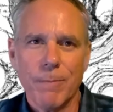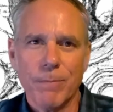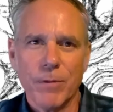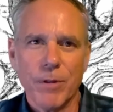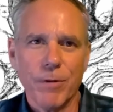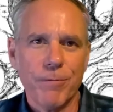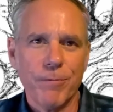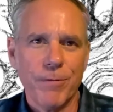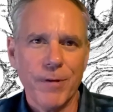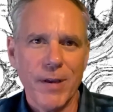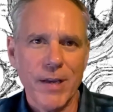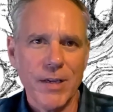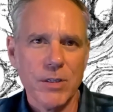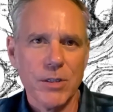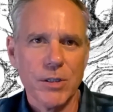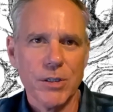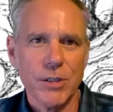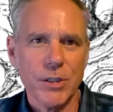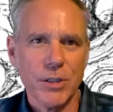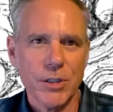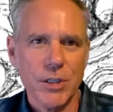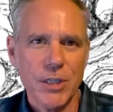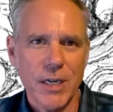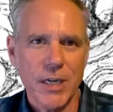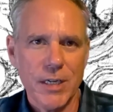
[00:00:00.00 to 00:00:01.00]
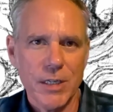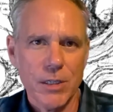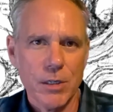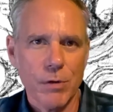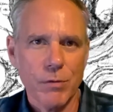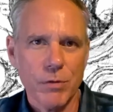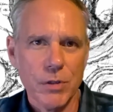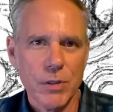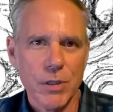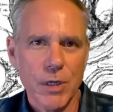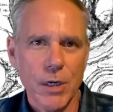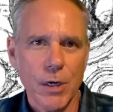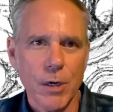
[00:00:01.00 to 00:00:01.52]
The faster your
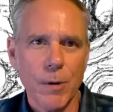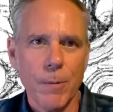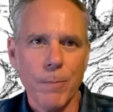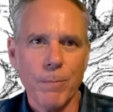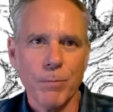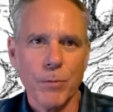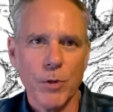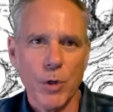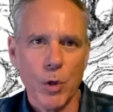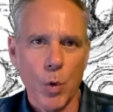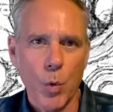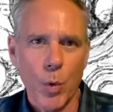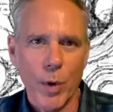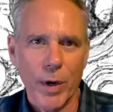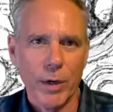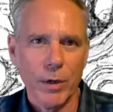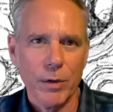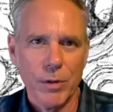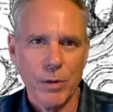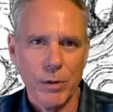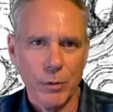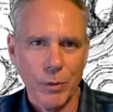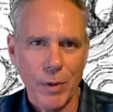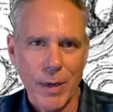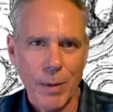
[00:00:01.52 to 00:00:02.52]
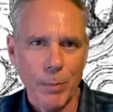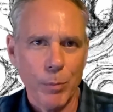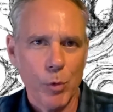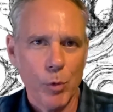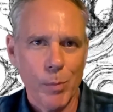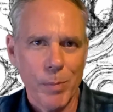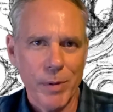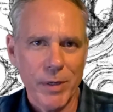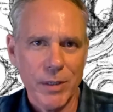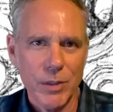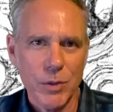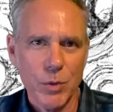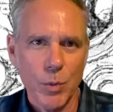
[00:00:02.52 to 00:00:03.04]
changeovers go, the quicker the ramp will
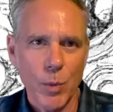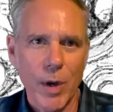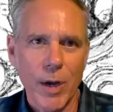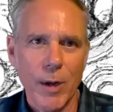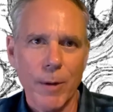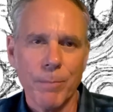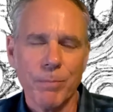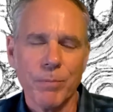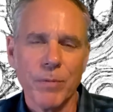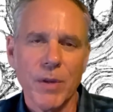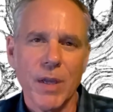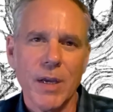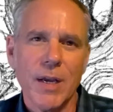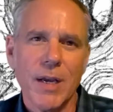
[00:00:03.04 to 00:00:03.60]
be as well.